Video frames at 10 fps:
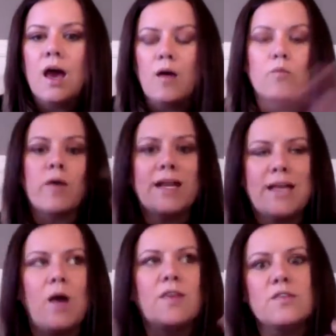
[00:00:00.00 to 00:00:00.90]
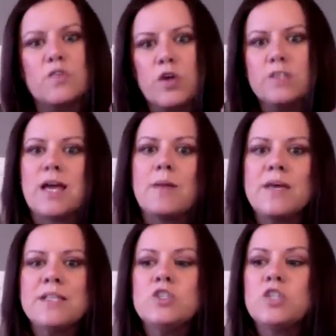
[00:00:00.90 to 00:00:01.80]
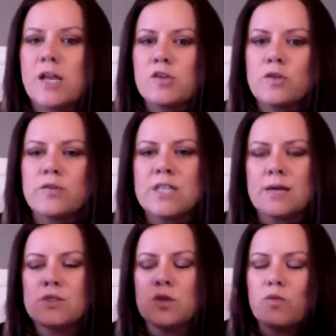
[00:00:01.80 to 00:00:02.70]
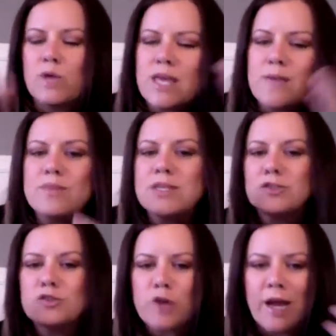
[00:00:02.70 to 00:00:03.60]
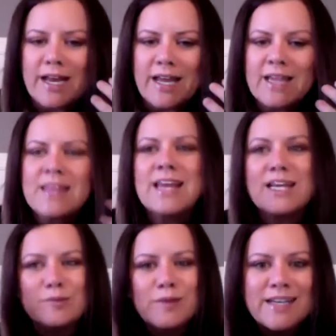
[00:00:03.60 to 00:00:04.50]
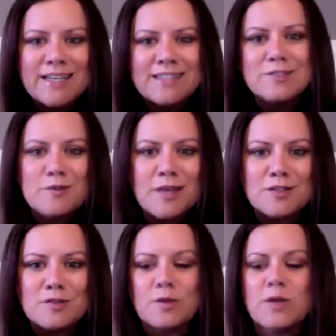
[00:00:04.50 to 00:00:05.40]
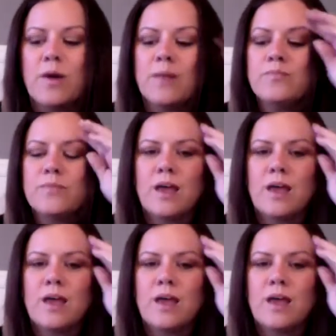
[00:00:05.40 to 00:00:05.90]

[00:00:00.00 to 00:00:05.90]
Right now at this current time. It's changed over time. So if we keep this training, that's what it is in 2021.